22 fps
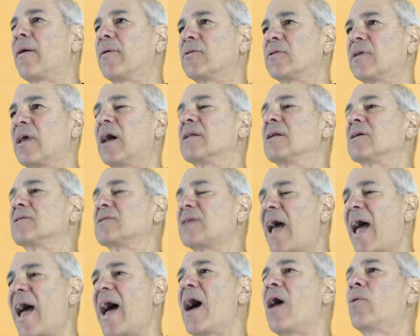tell us
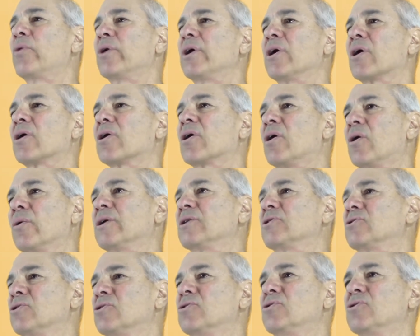how we are going
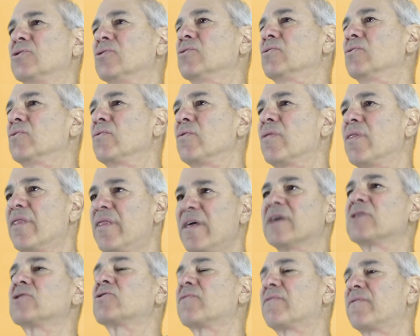to do
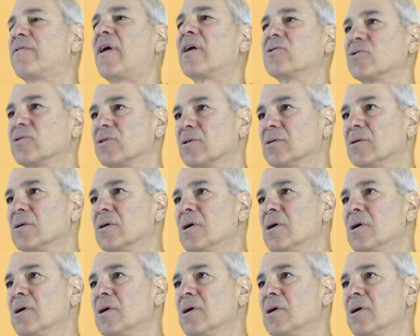this function.